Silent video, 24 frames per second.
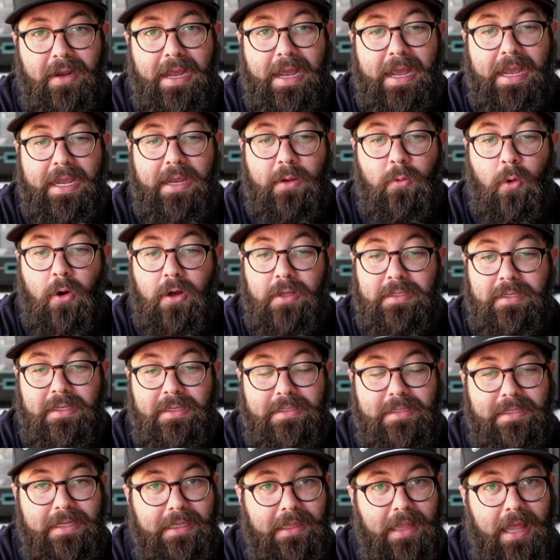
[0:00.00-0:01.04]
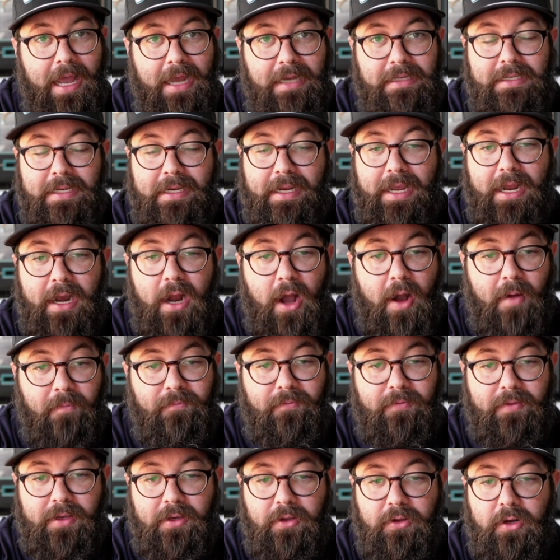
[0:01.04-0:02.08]
he wants his D-line to get
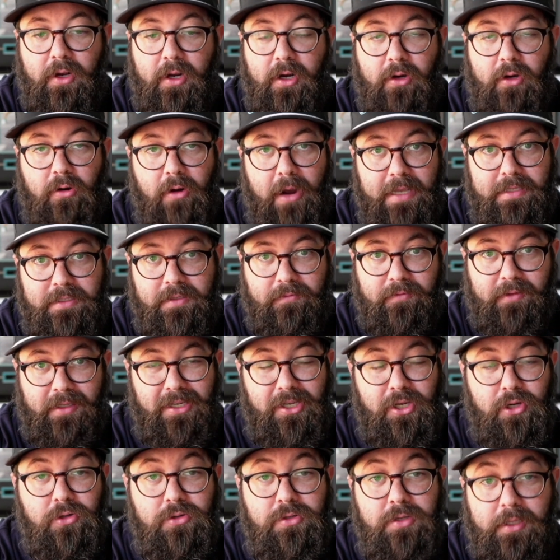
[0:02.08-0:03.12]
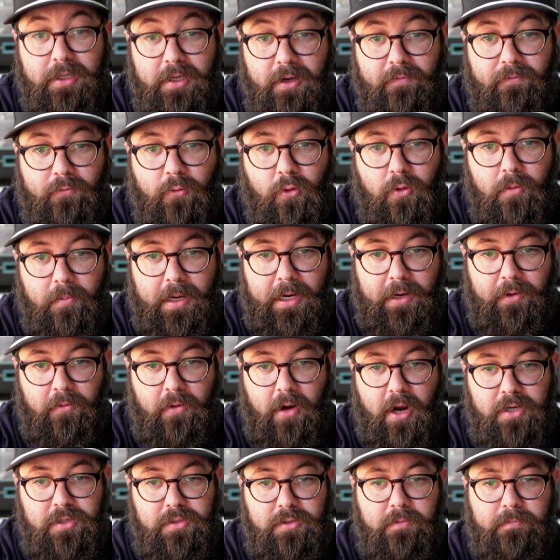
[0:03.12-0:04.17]
upfield aggressively, usually a four-man
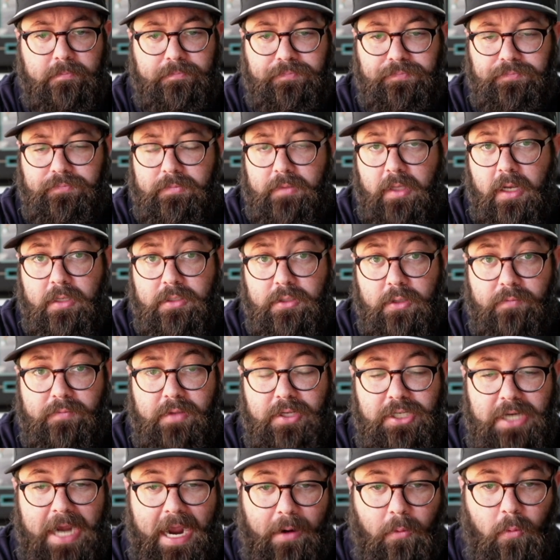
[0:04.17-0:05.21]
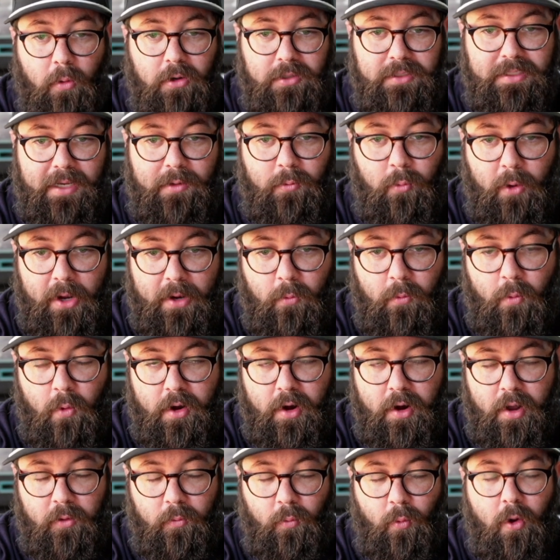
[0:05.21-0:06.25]
rush. So if the Jaguars can win
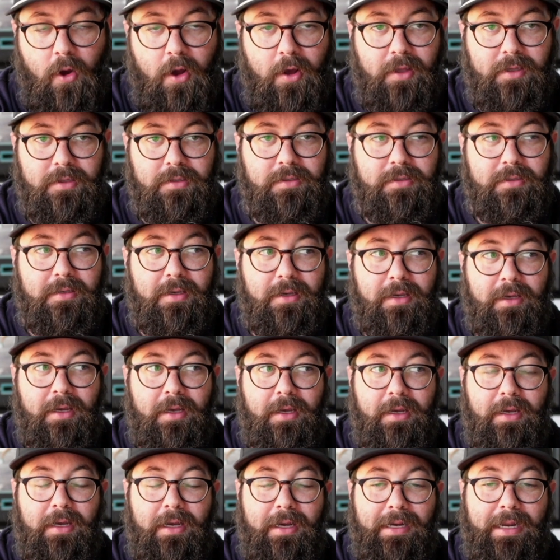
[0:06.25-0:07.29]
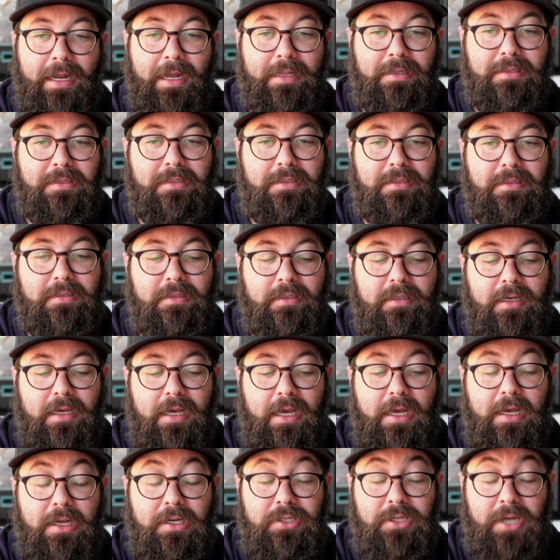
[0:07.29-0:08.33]
one-on-ones against
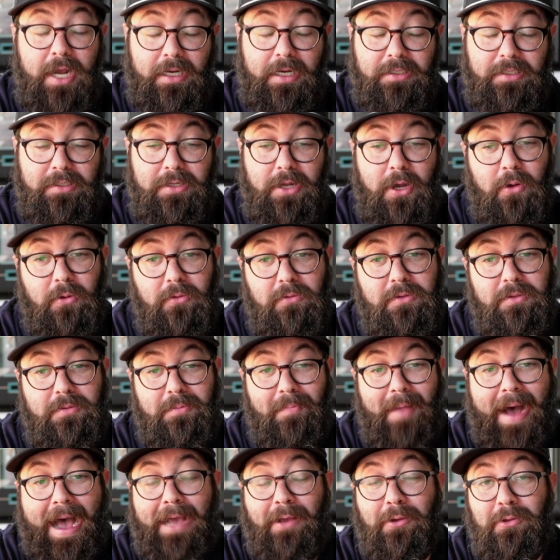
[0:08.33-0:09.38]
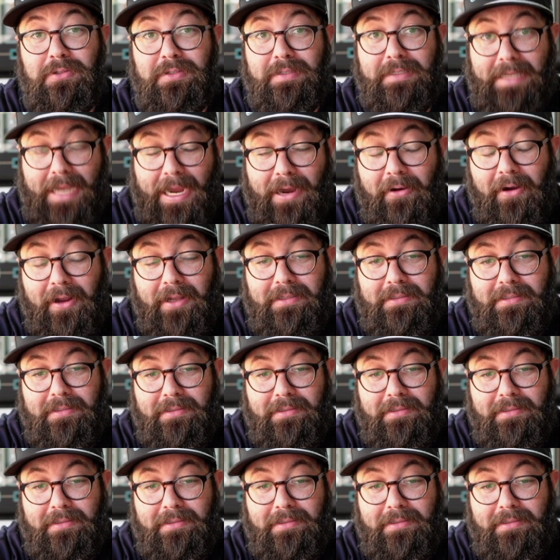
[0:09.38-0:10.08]
Chex Notes, Miles Garrett,